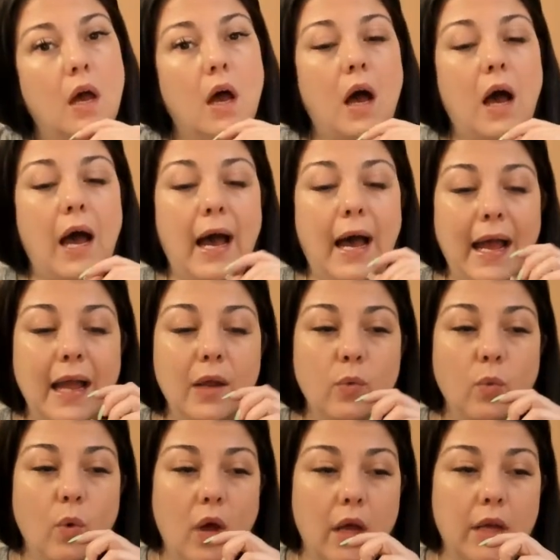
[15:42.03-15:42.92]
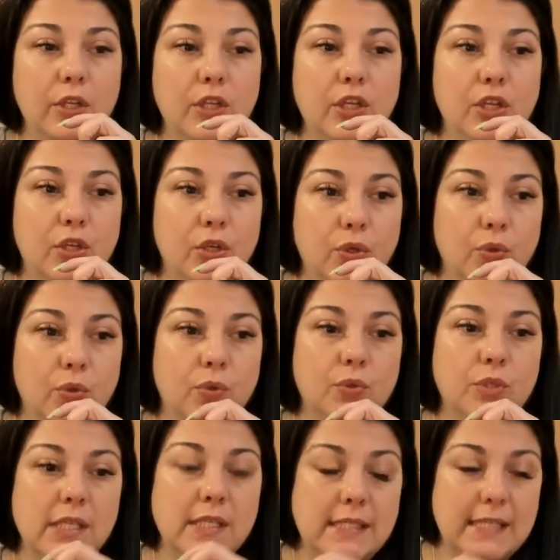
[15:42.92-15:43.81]
I want
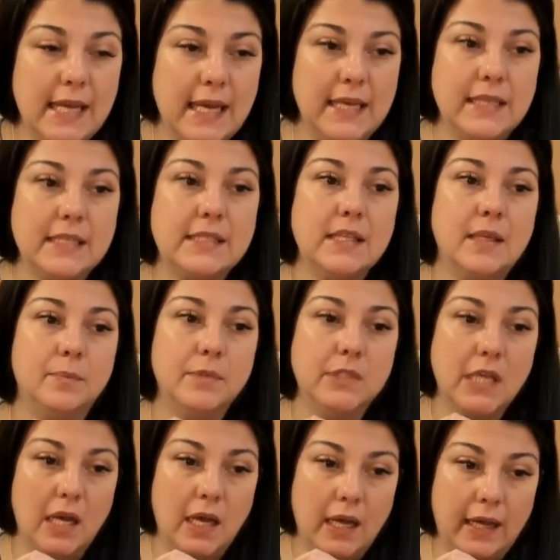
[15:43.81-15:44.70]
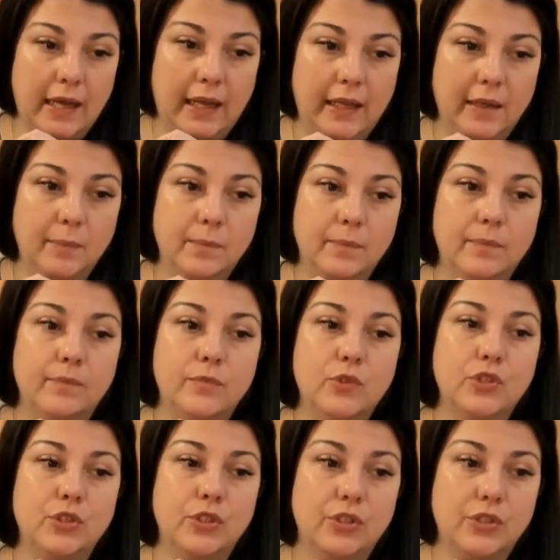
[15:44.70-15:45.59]
you to take some time
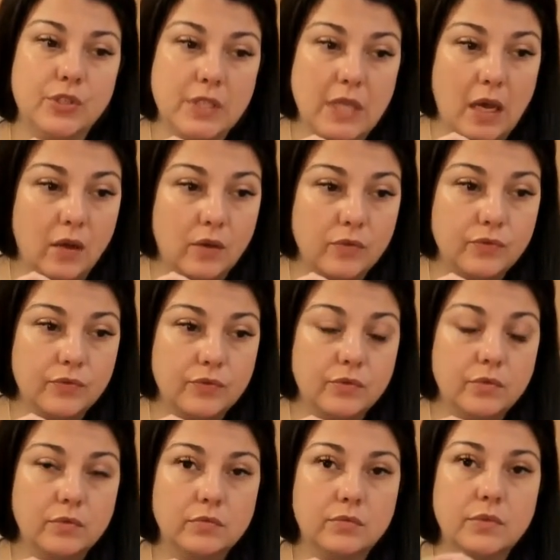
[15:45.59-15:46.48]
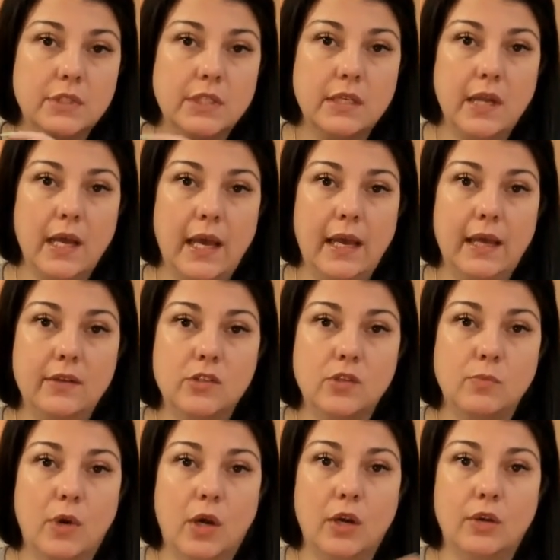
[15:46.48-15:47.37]
to yourself today,
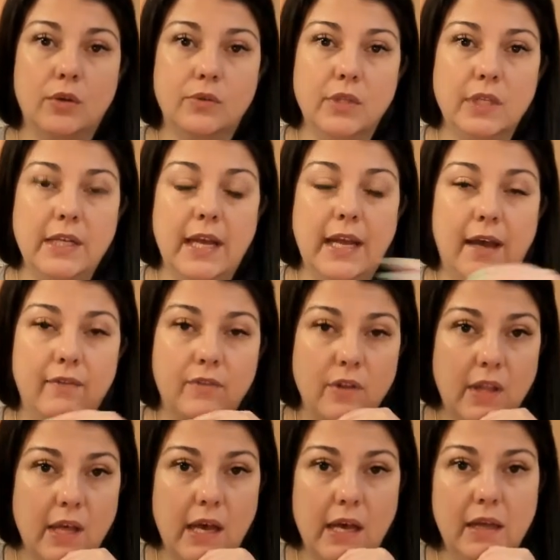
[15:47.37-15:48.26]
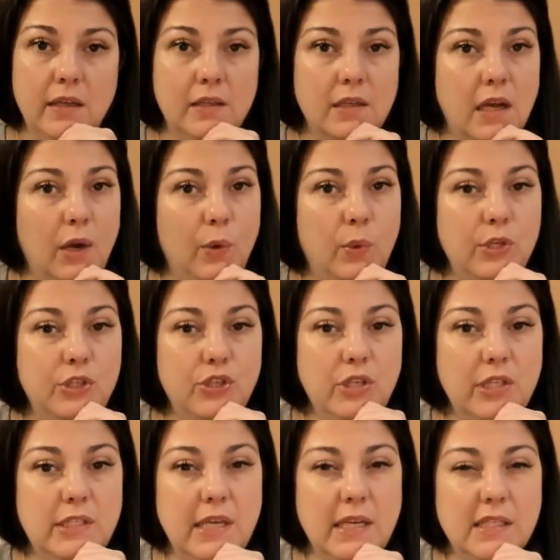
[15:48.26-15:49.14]
tomorrow, the day after that. I want you
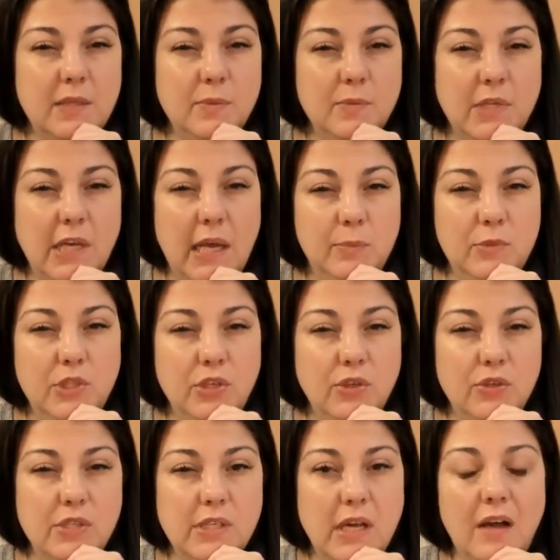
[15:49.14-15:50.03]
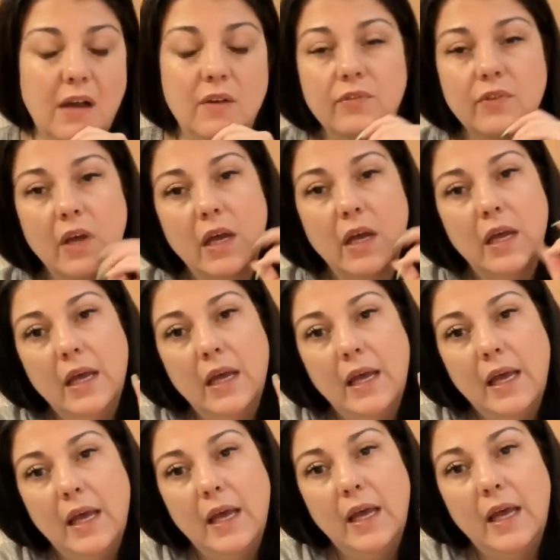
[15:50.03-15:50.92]
to take some time to yourself
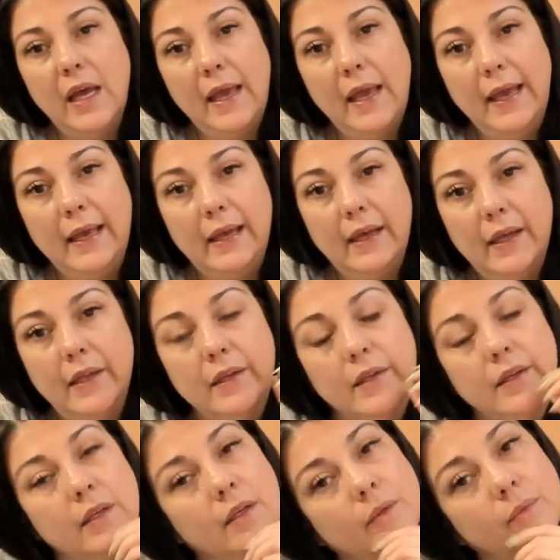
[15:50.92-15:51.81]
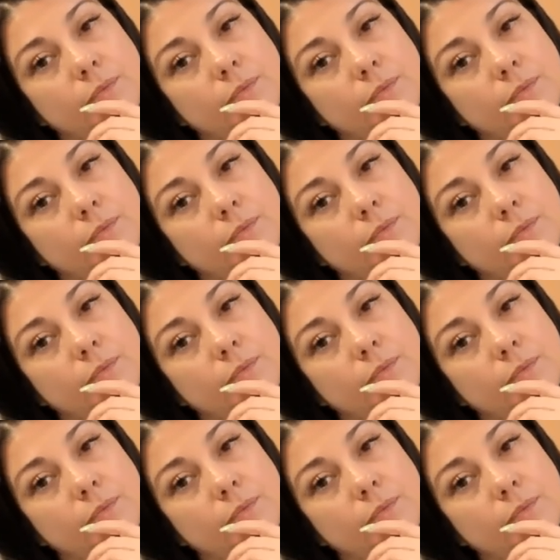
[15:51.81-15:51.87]
and